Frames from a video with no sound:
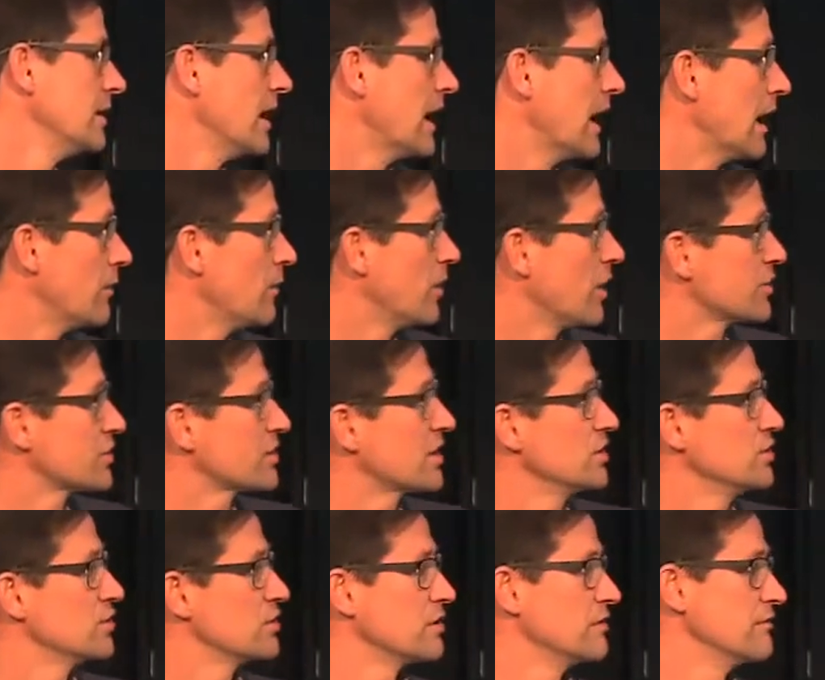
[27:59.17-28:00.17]
How much
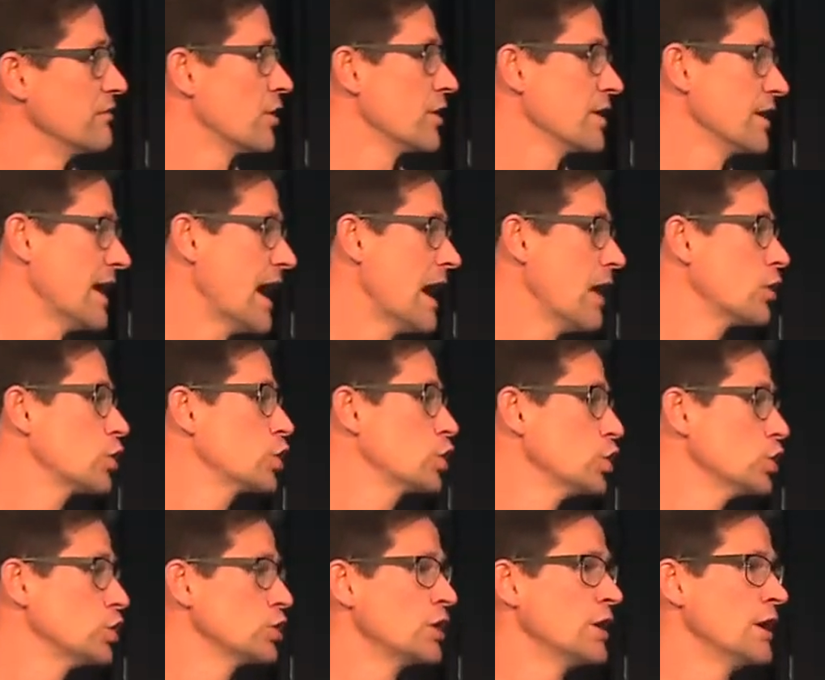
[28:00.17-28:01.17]
can you convert, and how
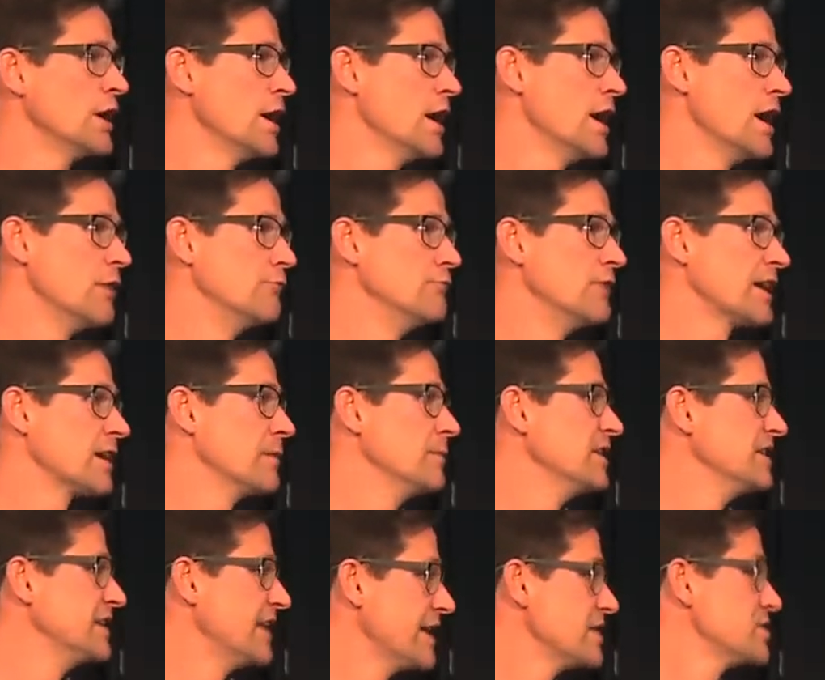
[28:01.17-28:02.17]
good a
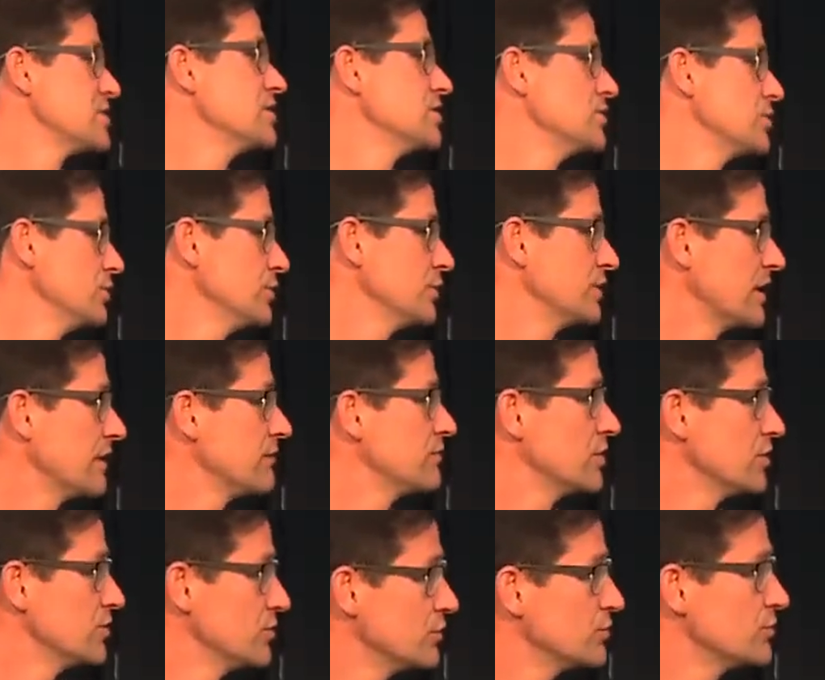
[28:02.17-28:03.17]
recommendation do you give
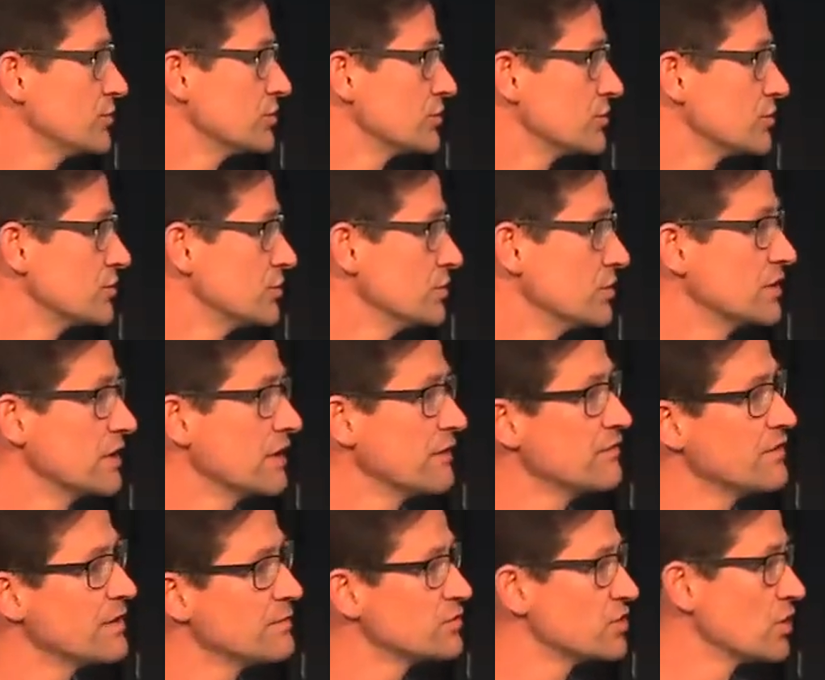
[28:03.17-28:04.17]
your users? Do you
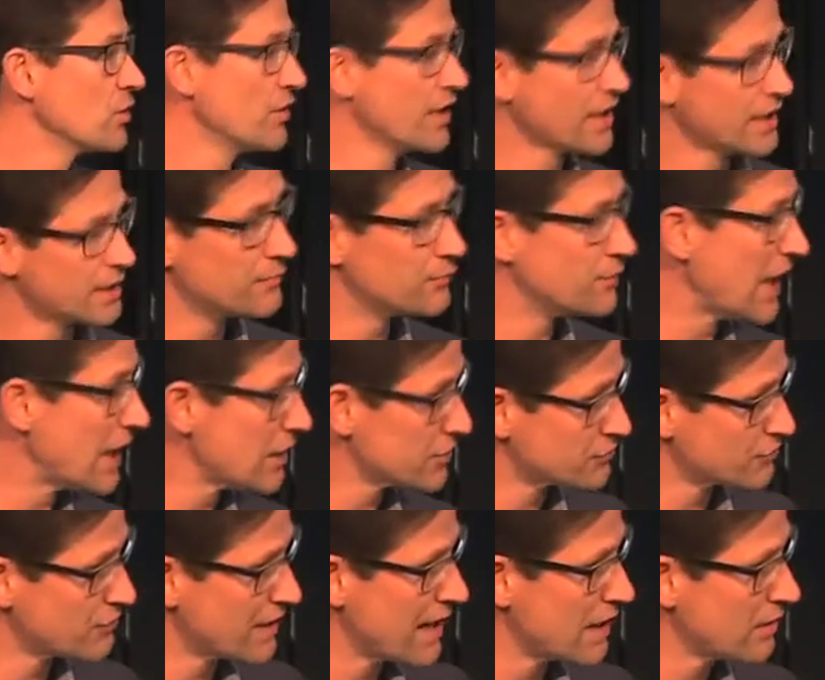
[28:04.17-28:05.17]
give them so they
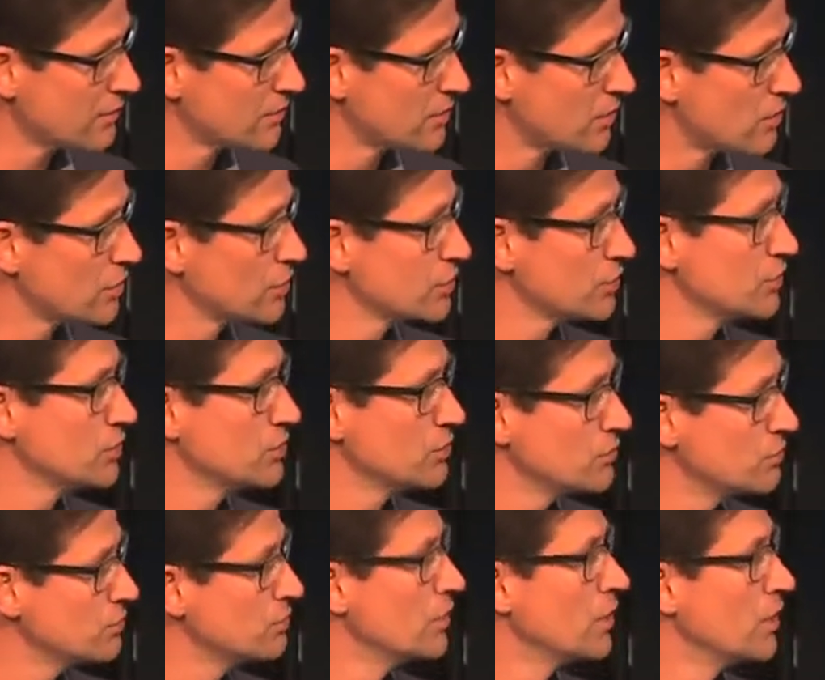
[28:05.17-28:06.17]
browse around, or do
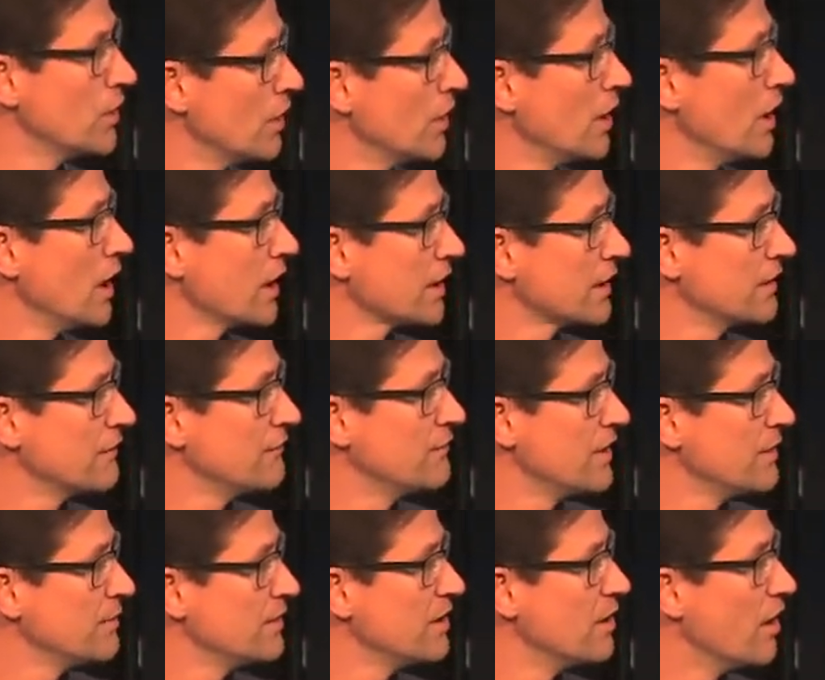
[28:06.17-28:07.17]
you give
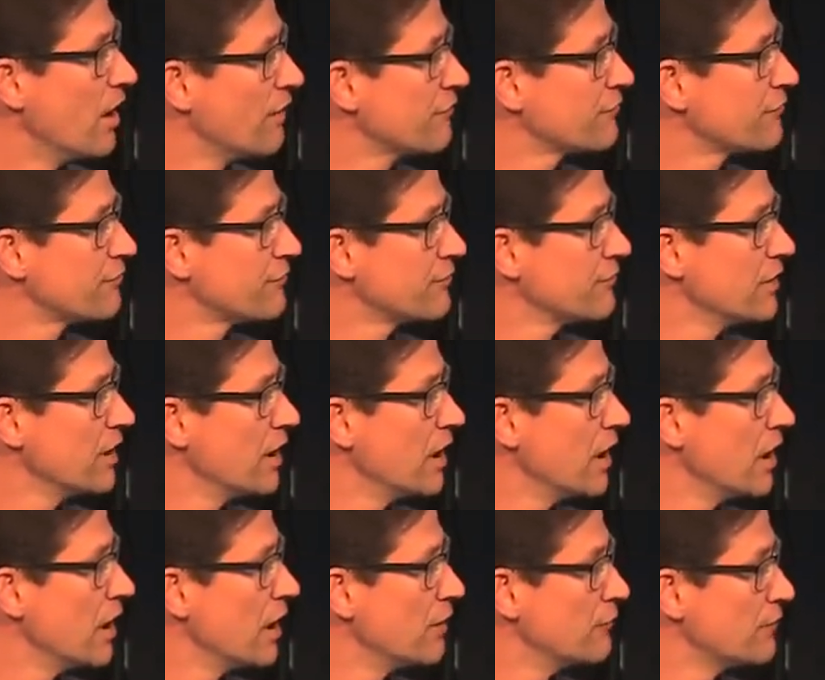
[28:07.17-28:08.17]
them enough
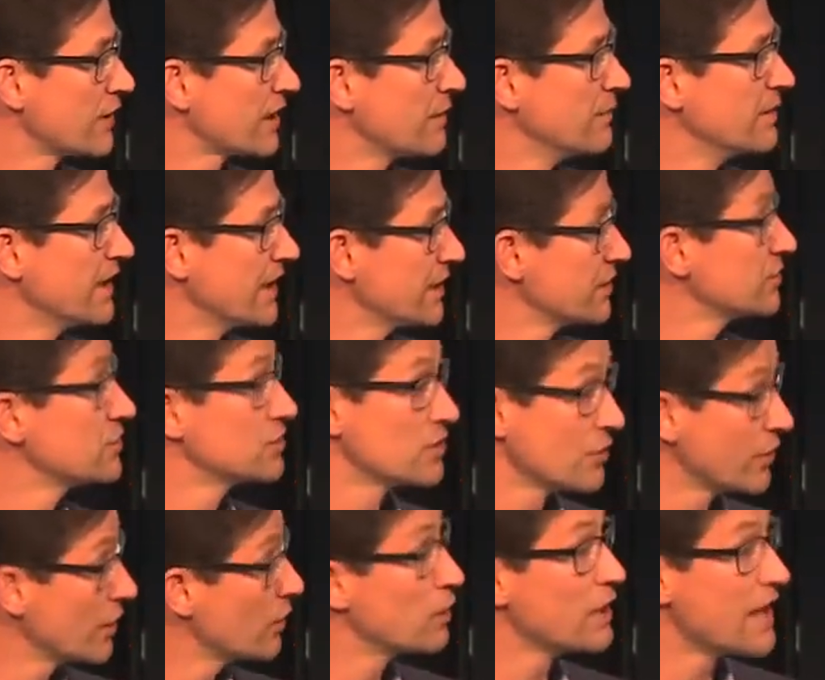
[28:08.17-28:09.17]
recommendations so
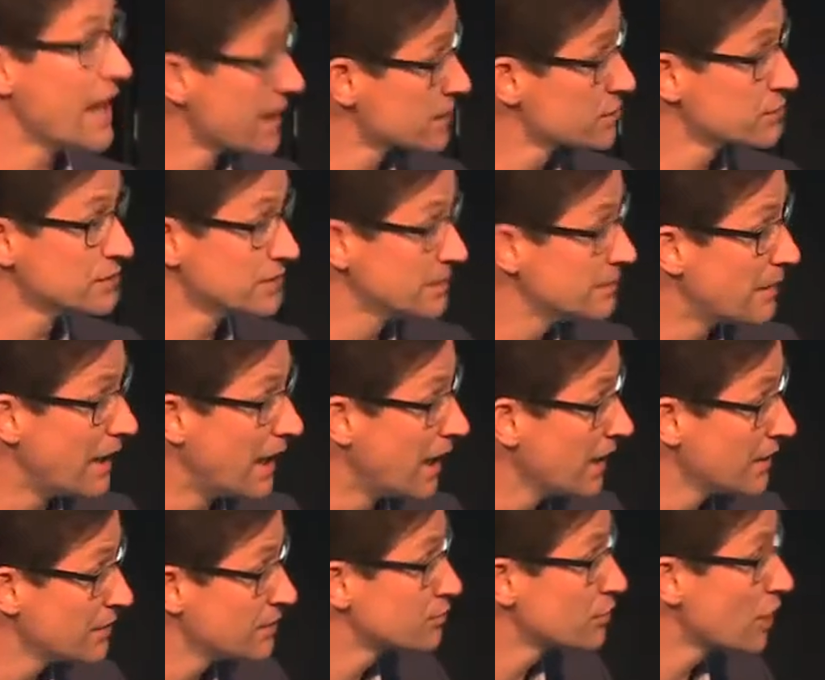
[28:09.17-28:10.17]
they will actually
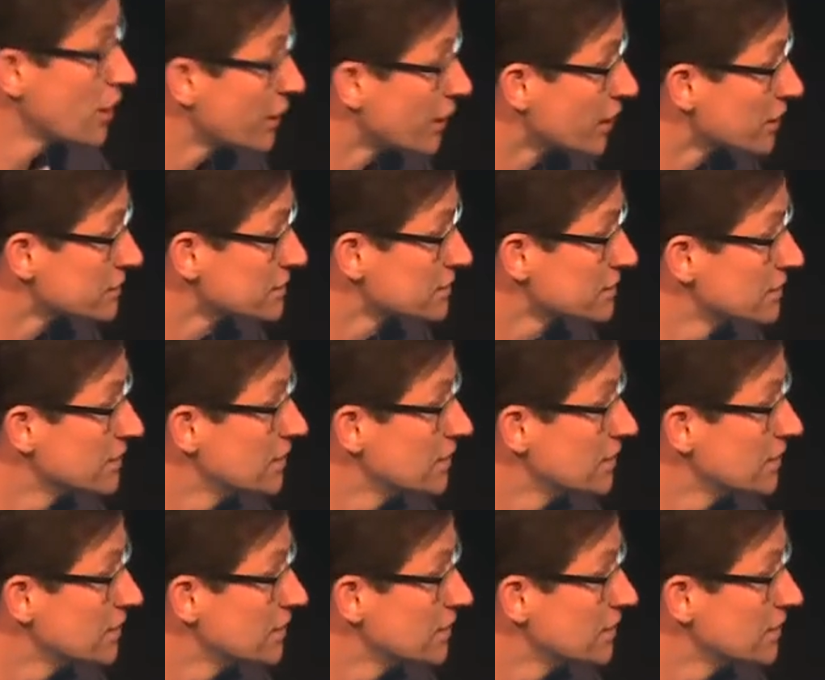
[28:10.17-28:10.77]
buy the product?